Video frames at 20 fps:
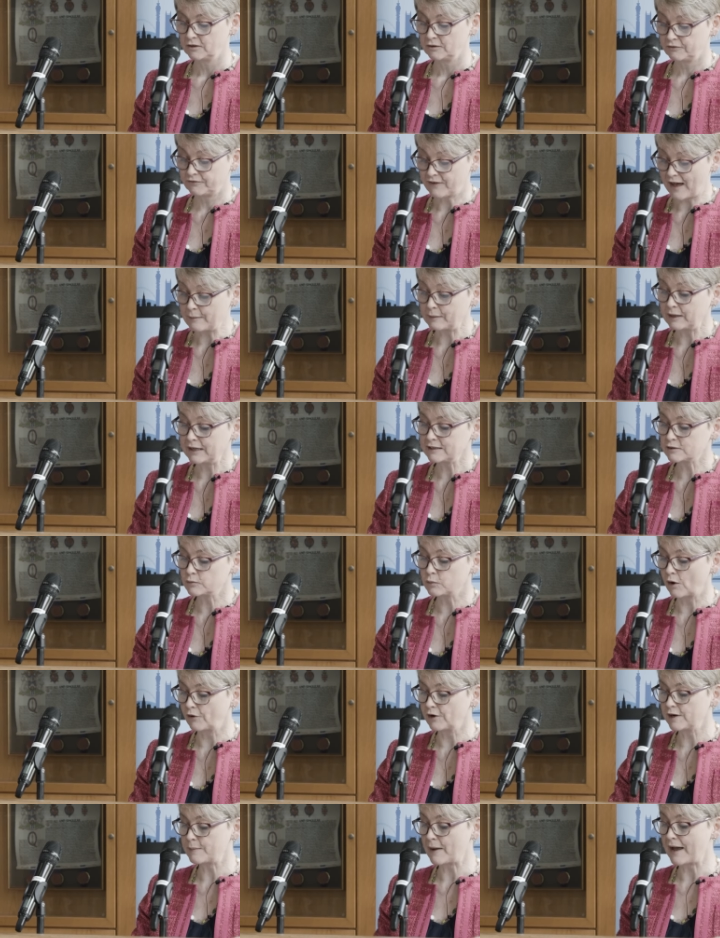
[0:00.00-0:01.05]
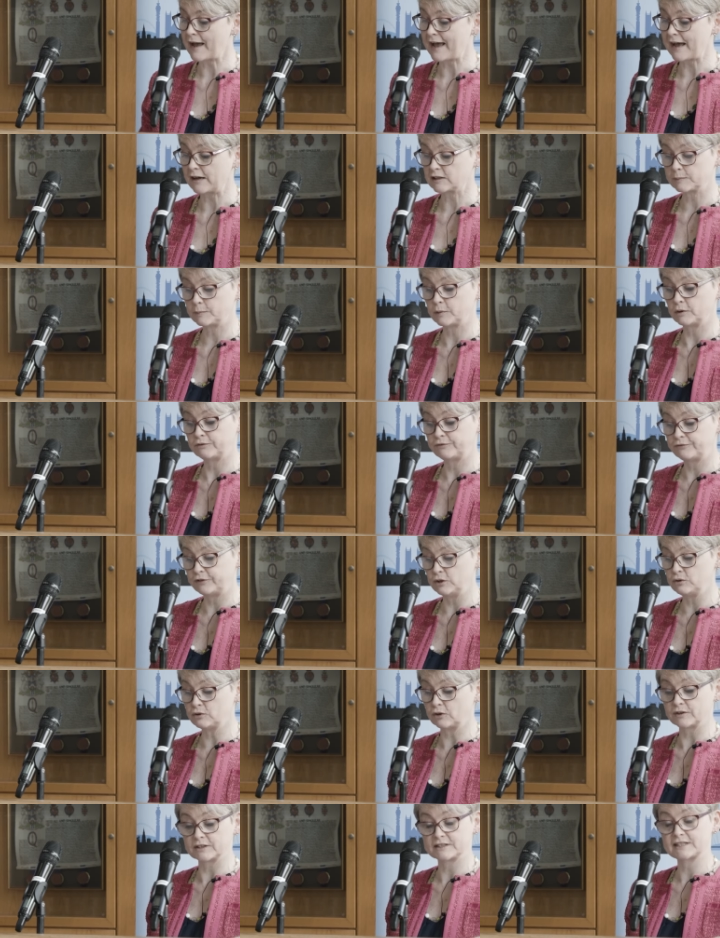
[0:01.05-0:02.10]
families worried about how to put
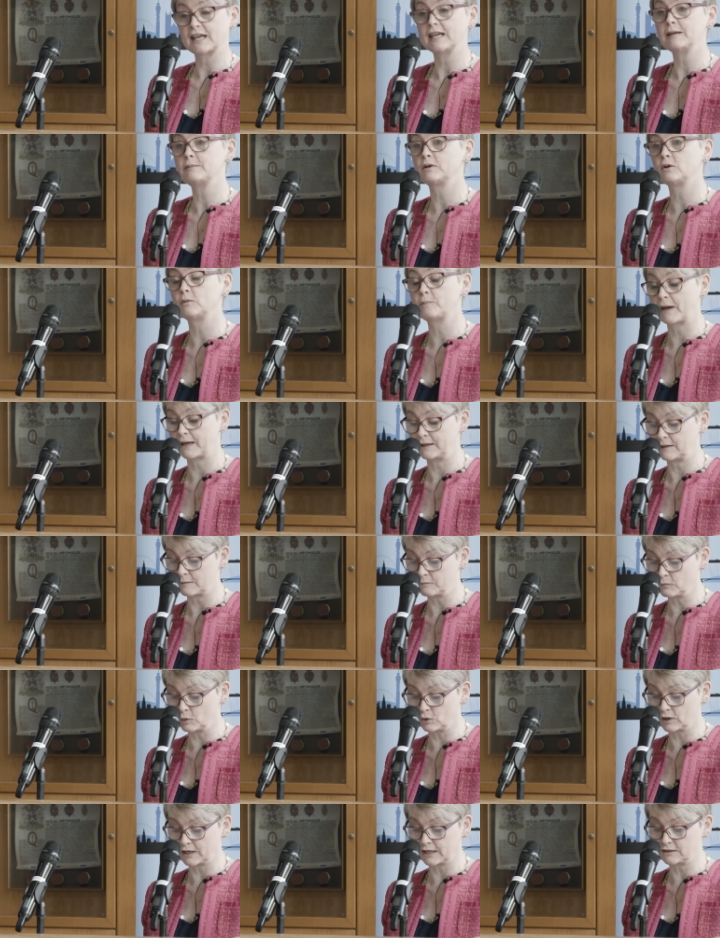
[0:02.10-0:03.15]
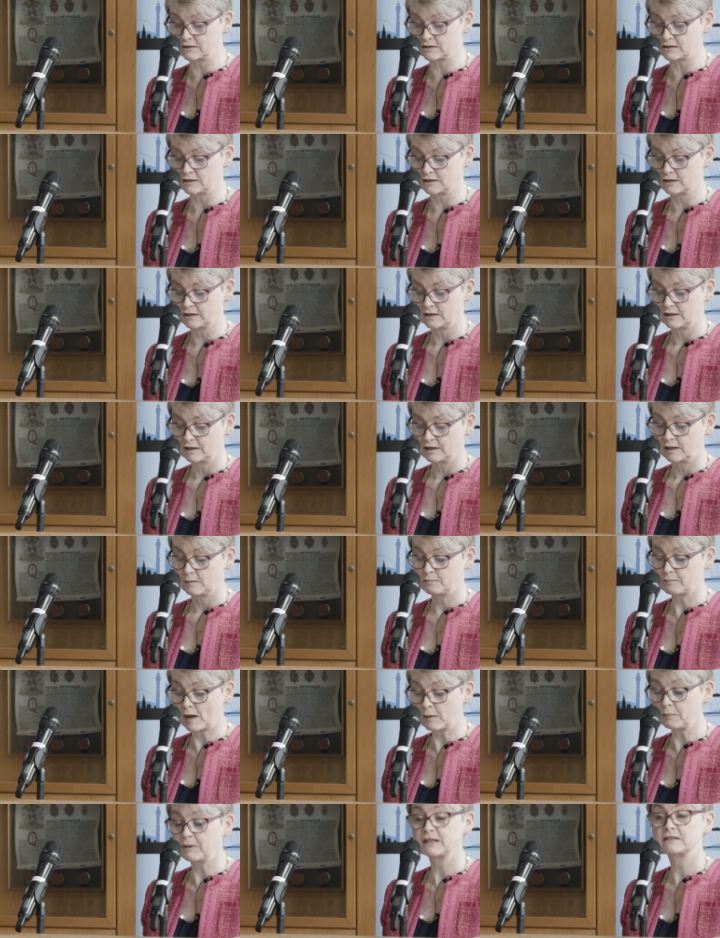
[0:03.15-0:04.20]
food on the table or pay their mortgage, and
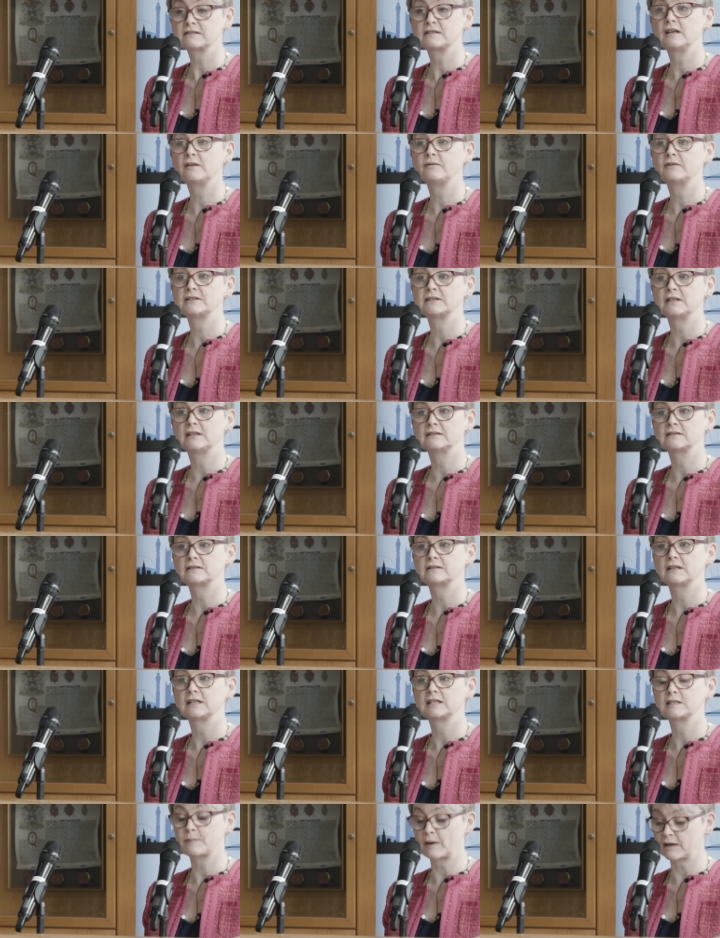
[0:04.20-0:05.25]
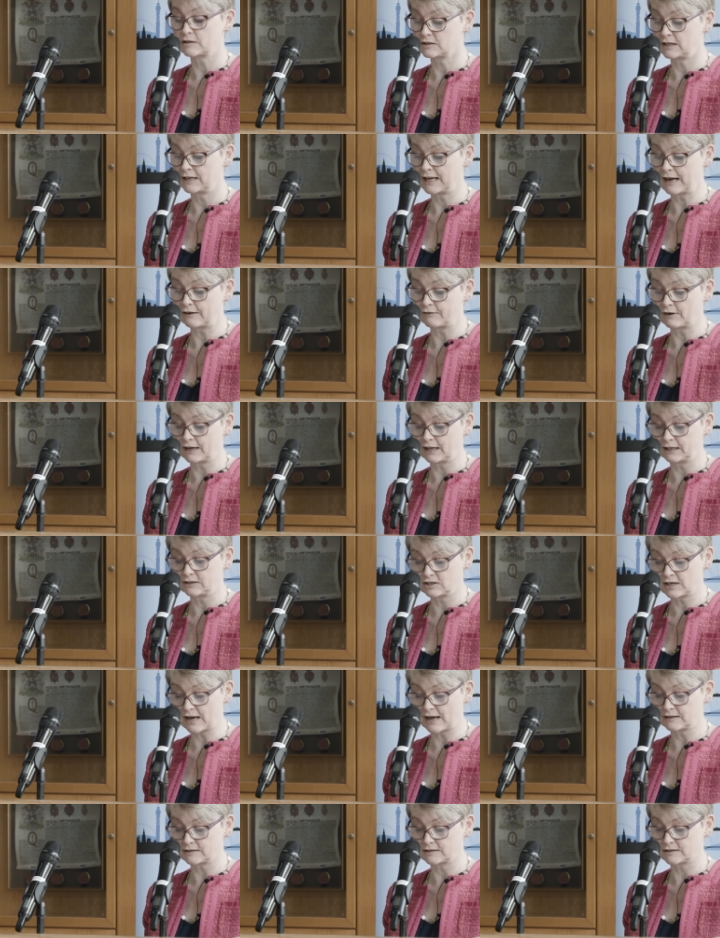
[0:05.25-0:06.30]
public services, especially our
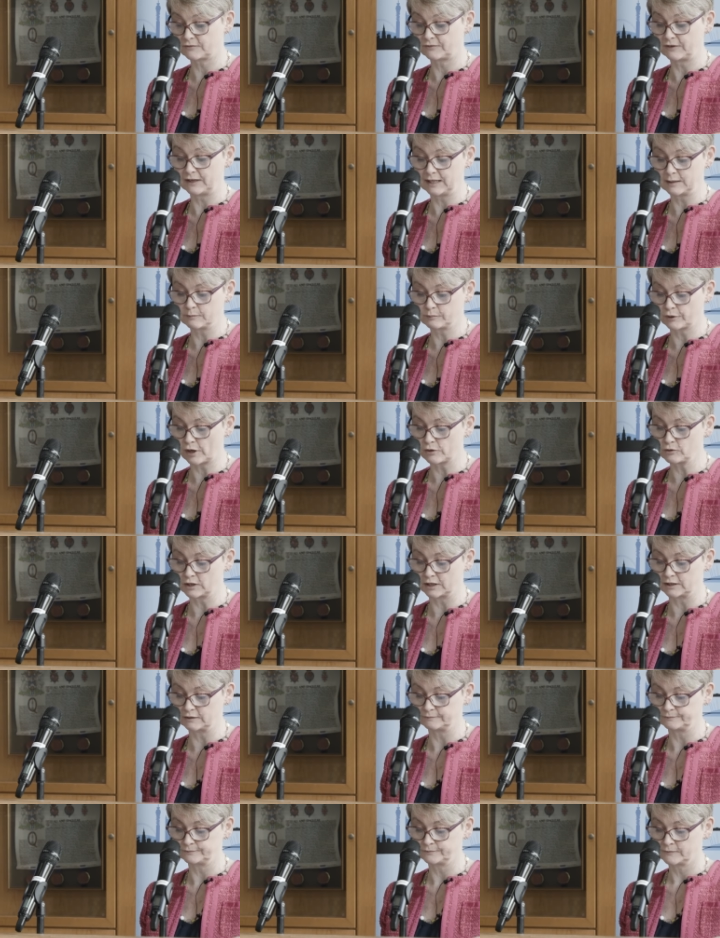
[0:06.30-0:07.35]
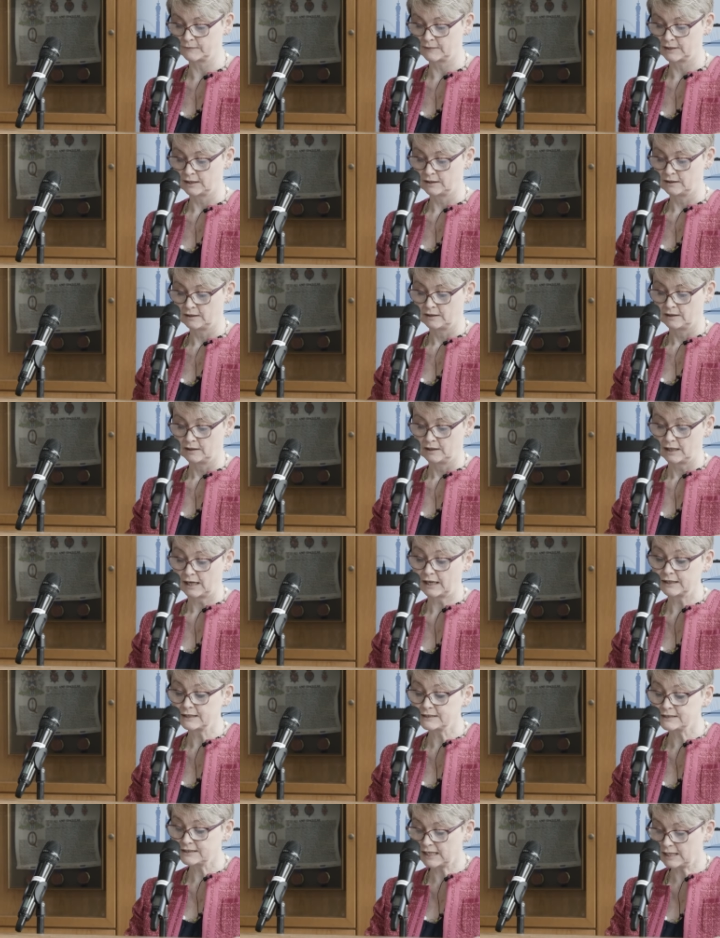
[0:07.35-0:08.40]
NHS, feeling broken,
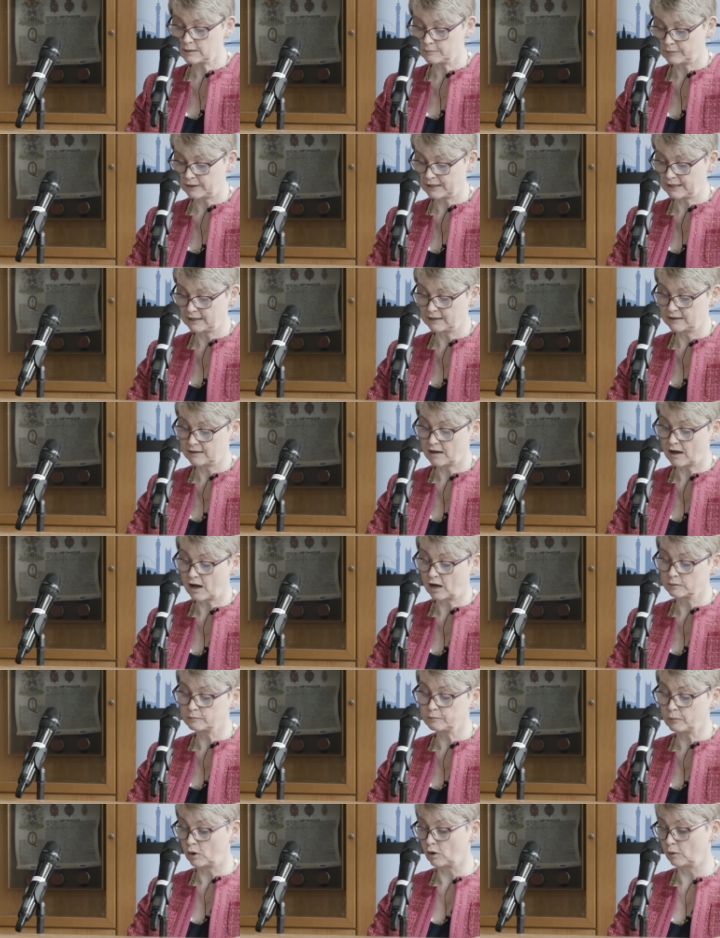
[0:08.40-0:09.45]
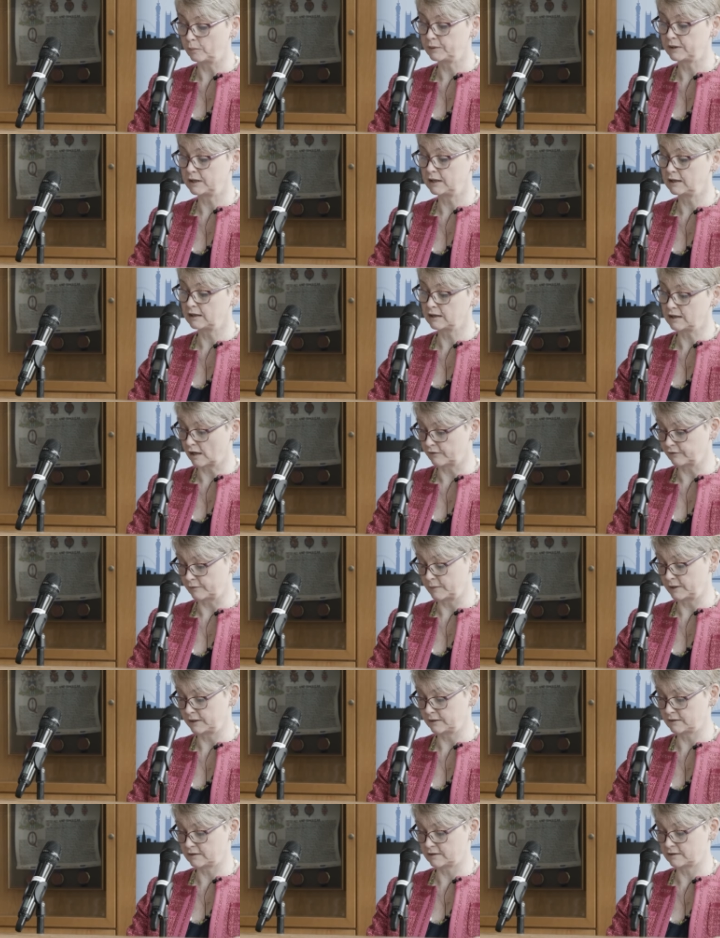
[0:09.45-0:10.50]
and a deeply unpopular
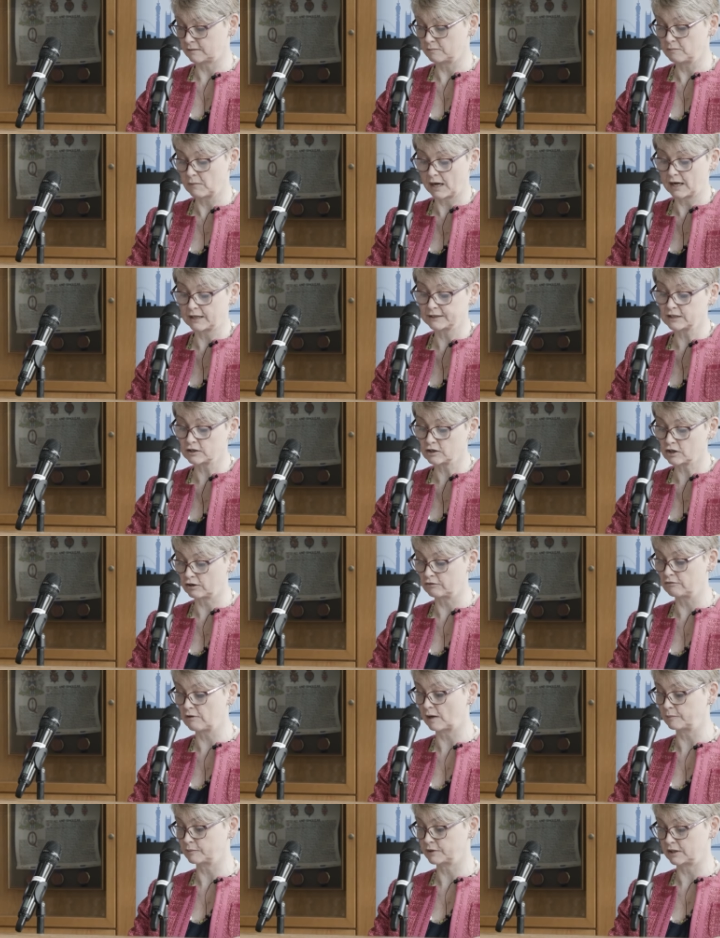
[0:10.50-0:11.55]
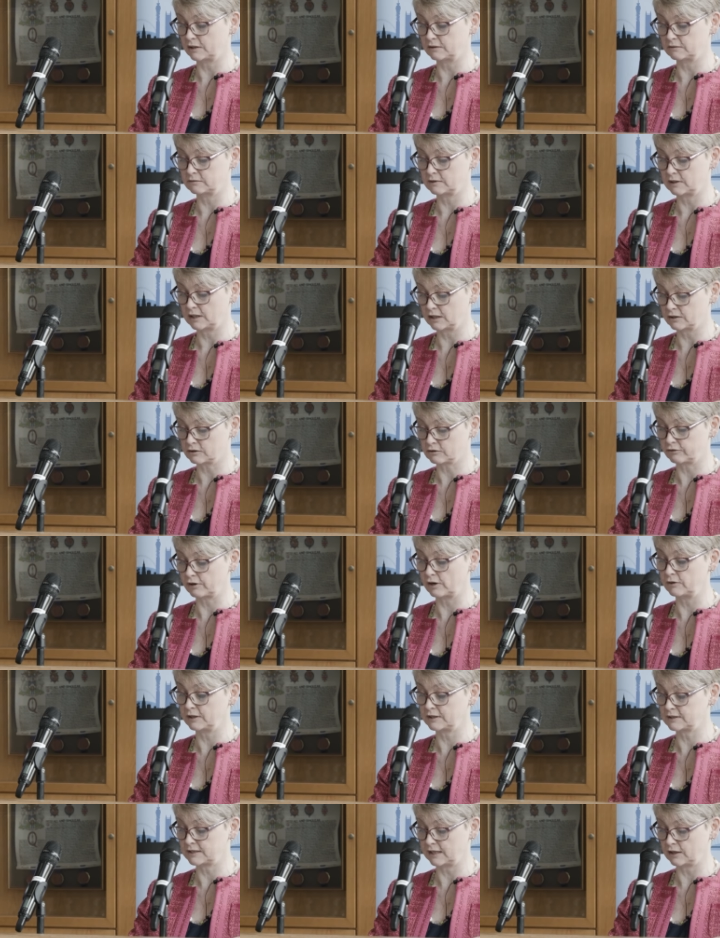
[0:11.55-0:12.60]
government mired in corruption and
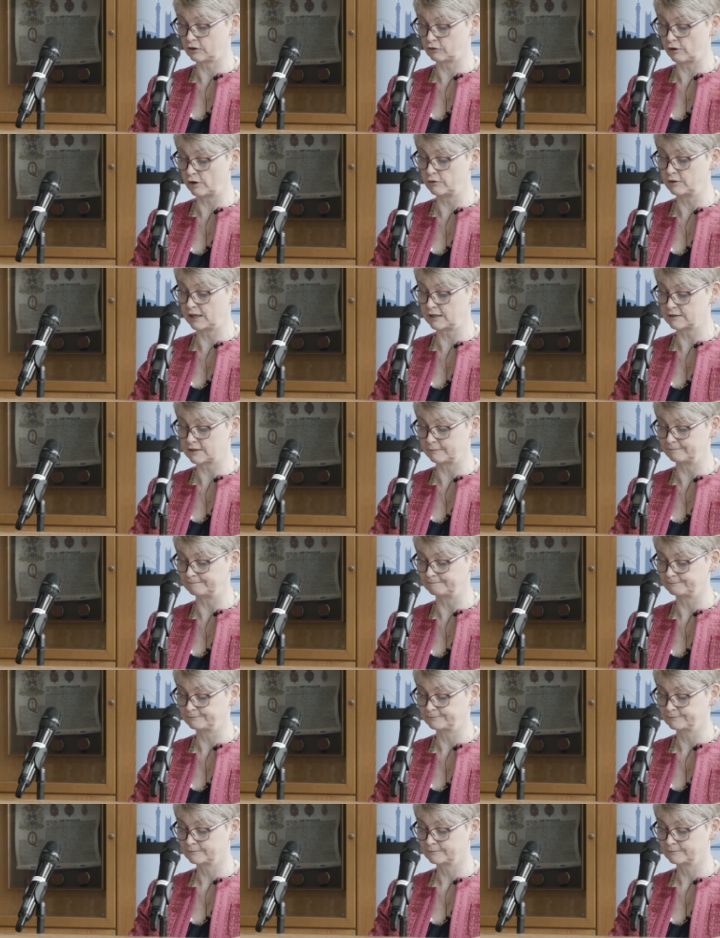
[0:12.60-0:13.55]
cronyism.